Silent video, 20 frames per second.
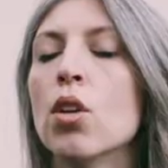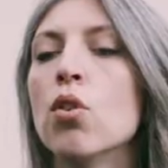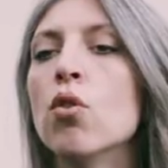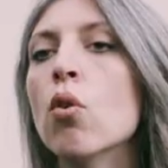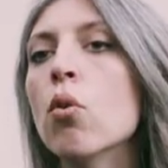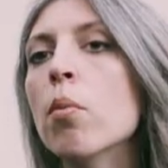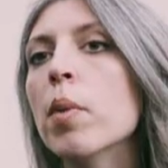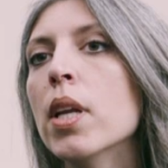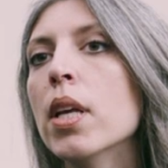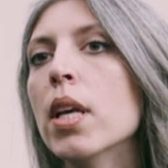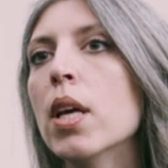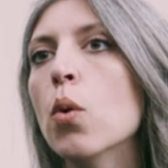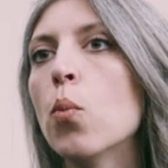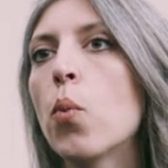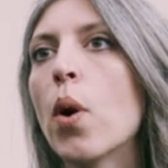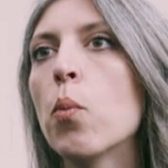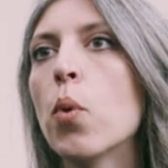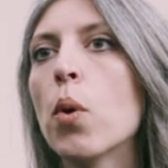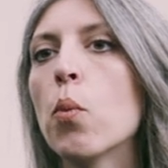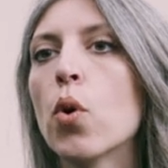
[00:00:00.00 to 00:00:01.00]
Normally,
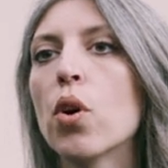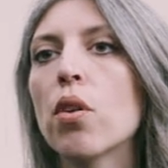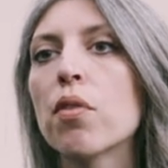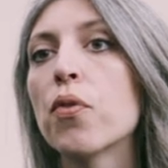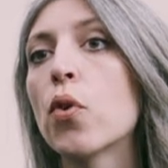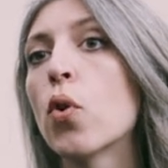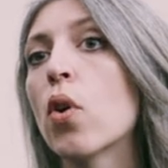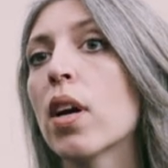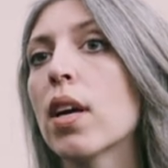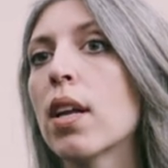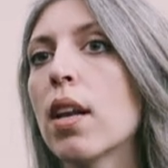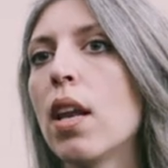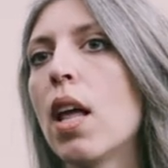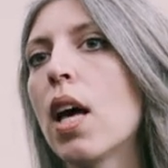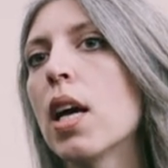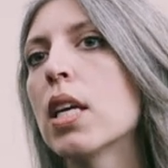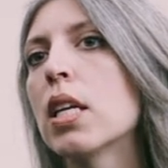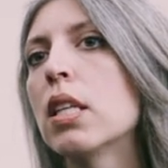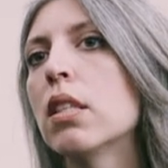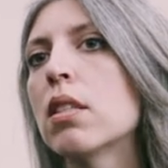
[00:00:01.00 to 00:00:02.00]
when we work for a
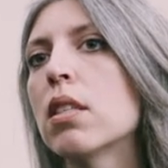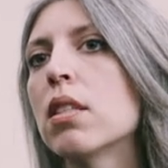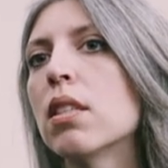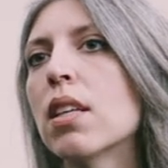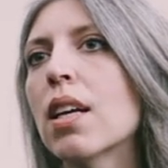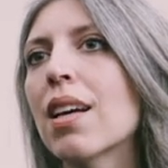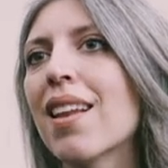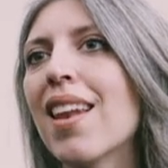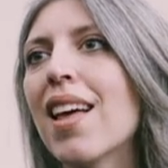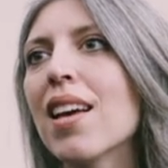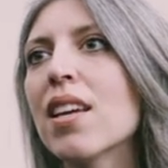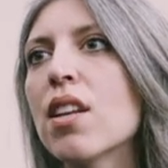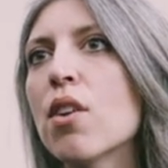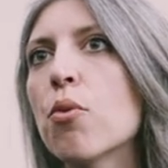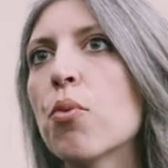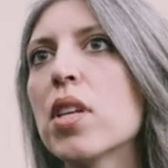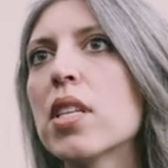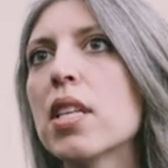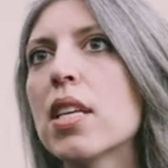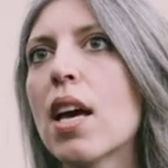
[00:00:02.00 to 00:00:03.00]
client, the client
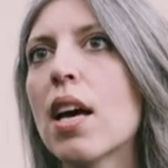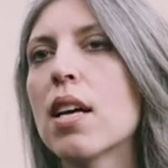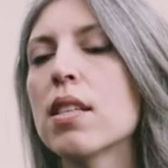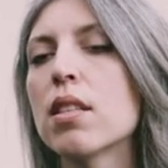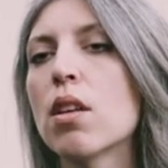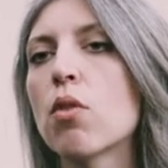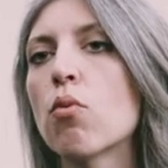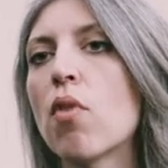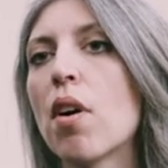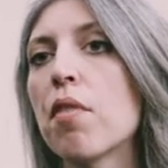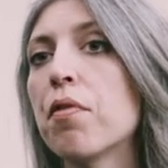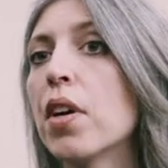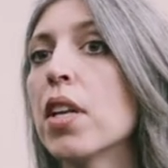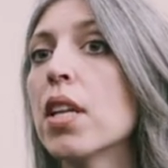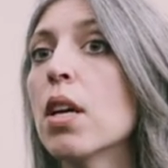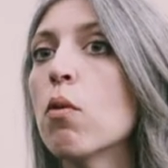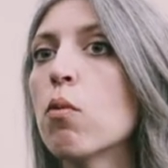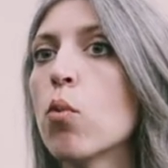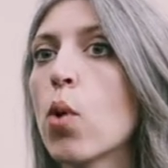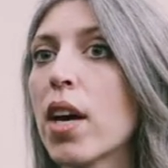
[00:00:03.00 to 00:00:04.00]
already has a rough
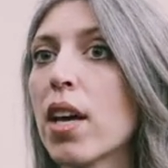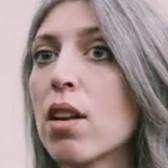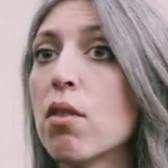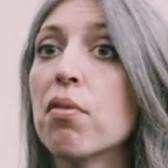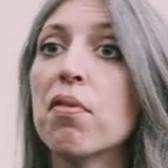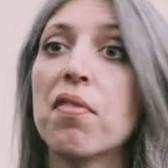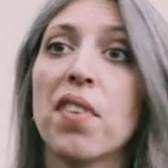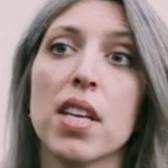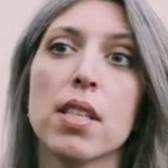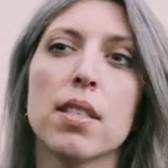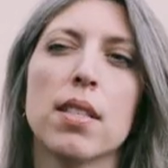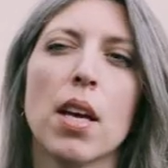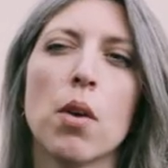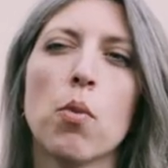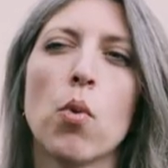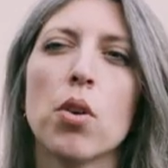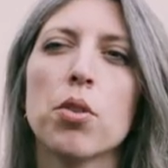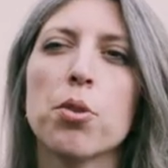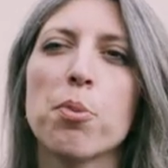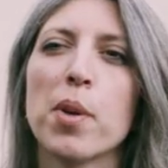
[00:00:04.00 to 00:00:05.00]
idea of what kind of face they
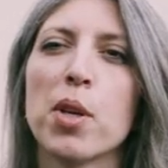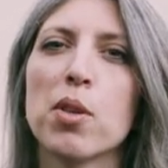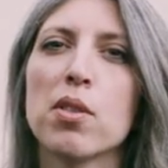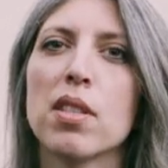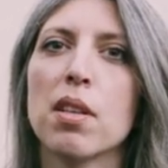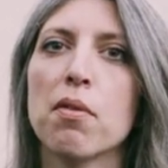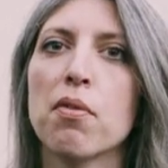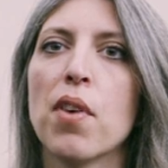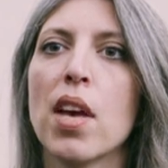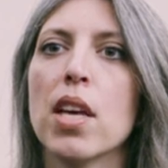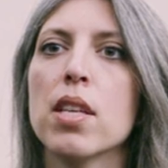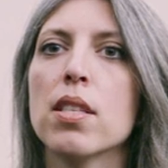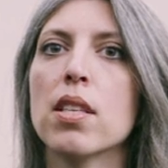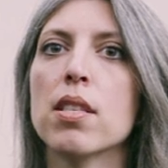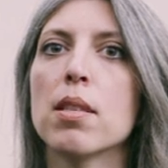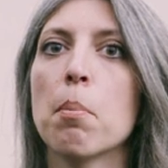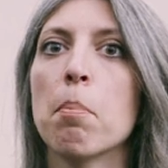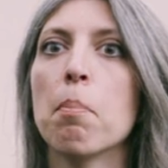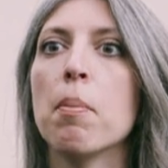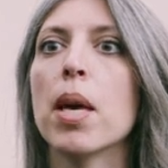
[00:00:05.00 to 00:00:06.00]
want, because the face
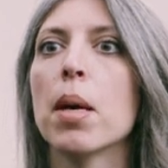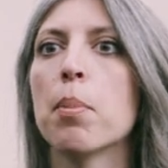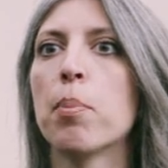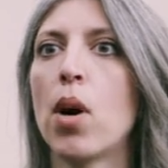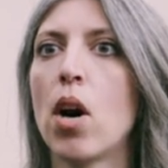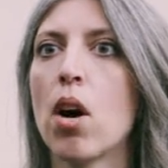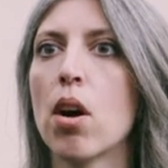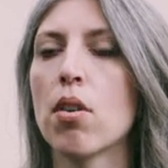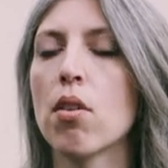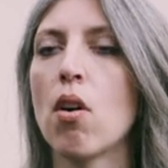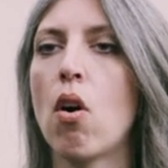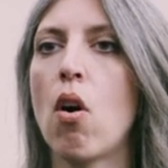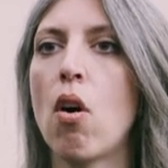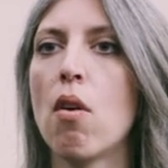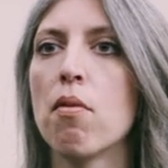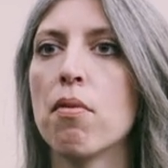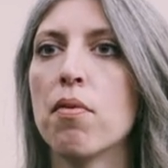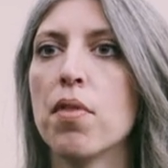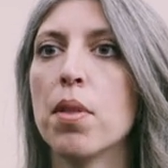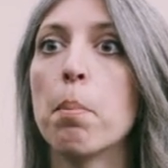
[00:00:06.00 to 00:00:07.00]
is a big part
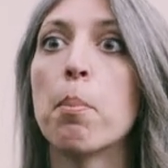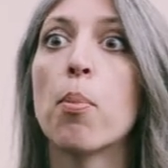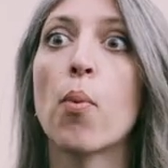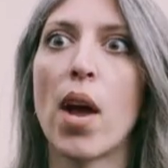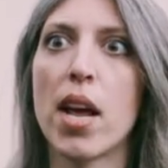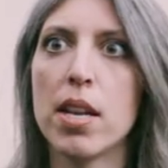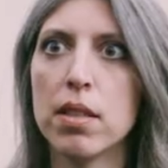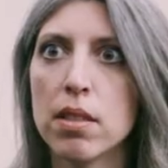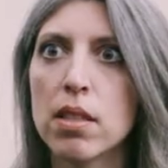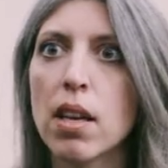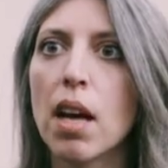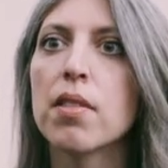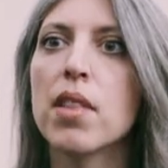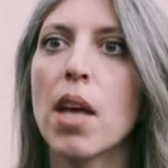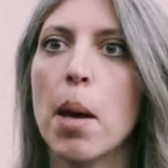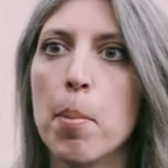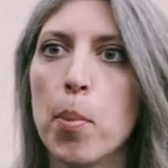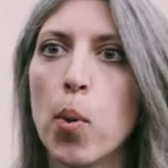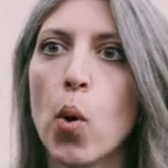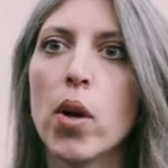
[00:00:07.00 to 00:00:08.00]
of the brand. At
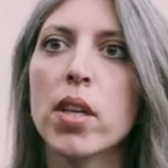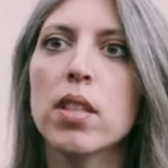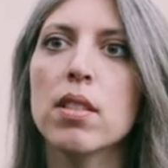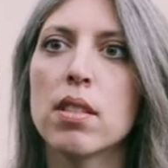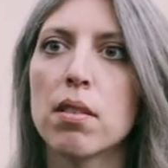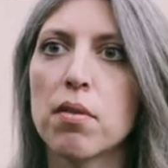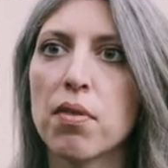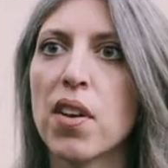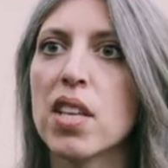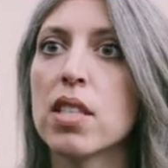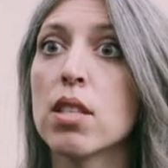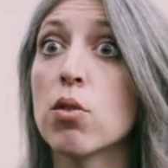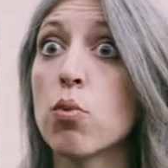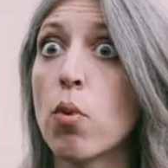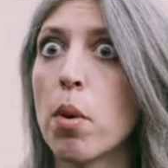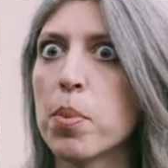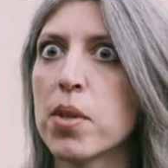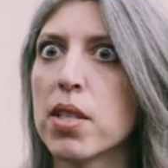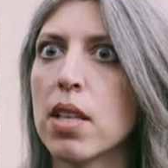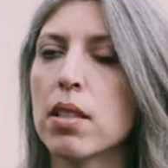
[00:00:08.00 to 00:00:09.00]
that point, the face is
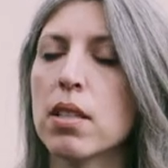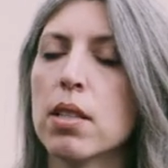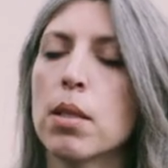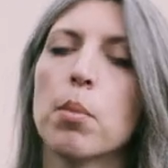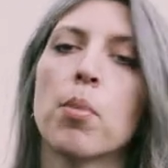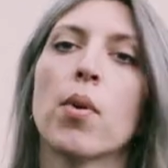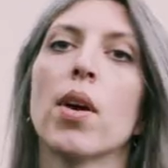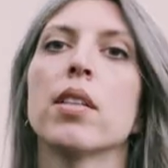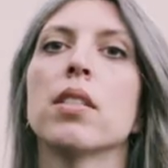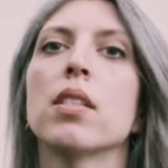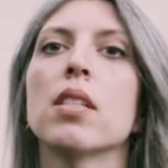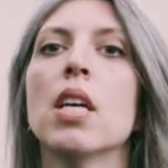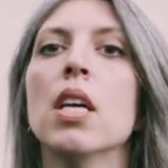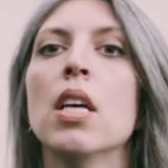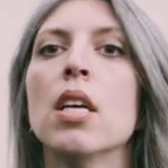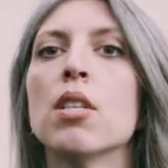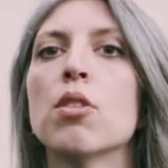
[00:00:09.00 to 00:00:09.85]
representing the brand.